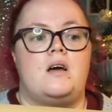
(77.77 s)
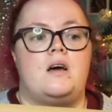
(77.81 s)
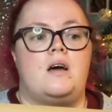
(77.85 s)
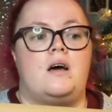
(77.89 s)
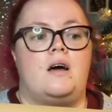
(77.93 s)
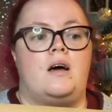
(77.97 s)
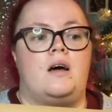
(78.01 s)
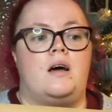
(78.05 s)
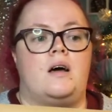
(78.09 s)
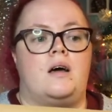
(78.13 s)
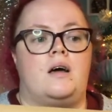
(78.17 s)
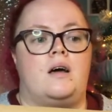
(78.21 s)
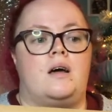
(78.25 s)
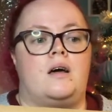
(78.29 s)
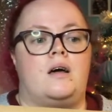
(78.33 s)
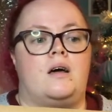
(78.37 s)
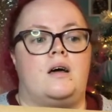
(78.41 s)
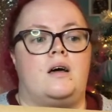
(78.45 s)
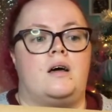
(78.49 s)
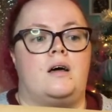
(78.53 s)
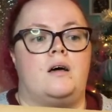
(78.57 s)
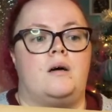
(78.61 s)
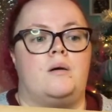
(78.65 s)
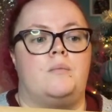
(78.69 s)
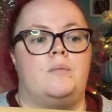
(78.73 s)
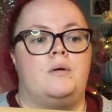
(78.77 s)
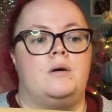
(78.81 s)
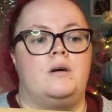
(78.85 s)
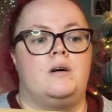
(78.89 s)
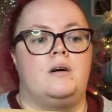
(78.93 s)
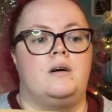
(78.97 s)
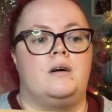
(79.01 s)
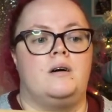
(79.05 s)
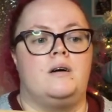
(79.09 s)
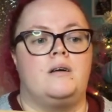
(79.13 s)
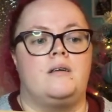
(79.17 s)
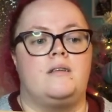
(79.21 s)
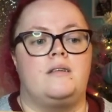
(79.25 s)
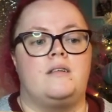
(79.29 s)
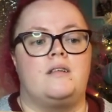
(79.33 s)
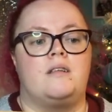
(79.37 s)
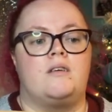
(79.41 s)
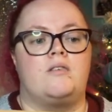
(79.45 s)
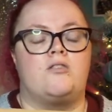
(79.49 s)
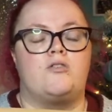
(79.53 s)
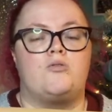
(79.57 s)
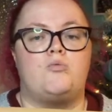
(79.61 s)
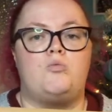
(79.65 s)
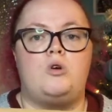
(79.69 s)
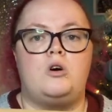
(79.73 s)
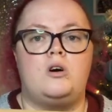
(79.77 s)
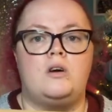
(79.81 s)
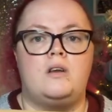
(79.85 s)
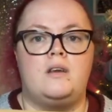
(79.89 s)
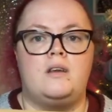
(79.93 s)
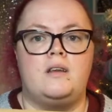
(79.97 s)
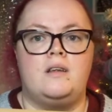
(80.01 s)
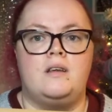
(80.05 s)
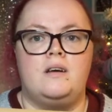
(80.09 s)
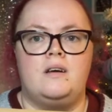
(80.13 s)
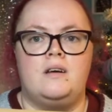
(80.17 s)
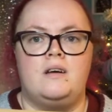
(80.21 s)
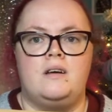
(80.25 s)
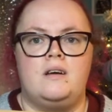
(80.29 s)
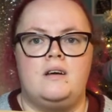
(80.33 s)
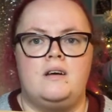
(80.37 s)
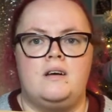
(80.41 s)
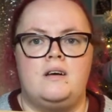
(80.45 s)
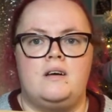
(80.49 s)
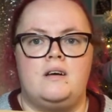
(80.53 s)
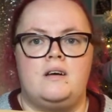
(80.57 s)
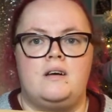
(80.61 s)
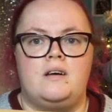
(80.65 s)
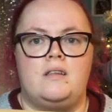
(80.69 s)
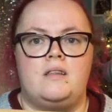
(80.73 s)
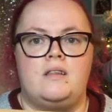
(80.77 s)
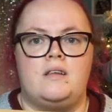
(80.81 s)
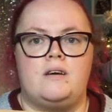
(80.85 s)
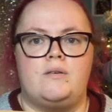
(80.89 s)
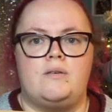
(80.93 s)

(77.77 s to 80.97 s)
I think there was one that